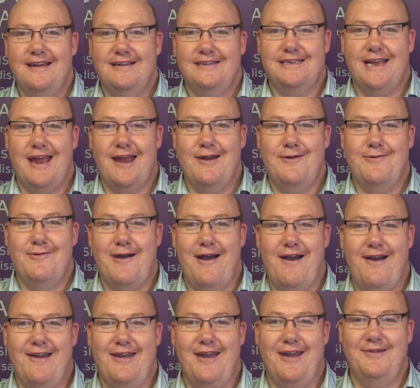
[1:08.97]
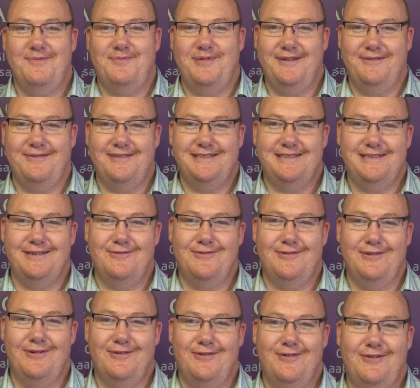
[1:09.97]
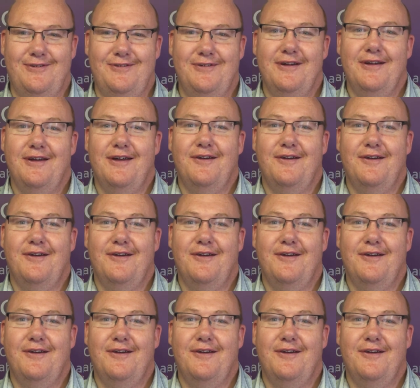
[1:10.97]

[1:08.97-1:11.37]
So I hope you enjoy your